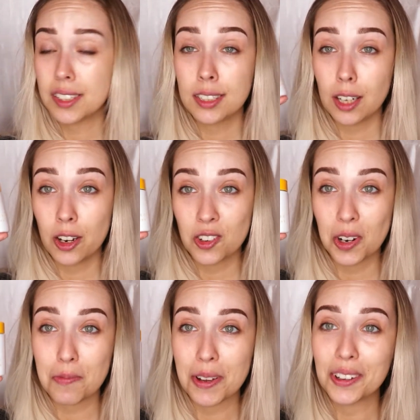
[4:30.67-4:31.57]
This is
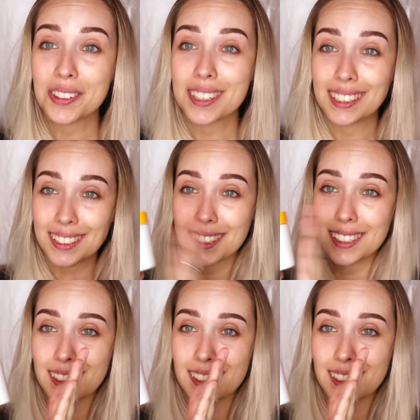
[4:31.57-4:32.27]
100 mils. Like this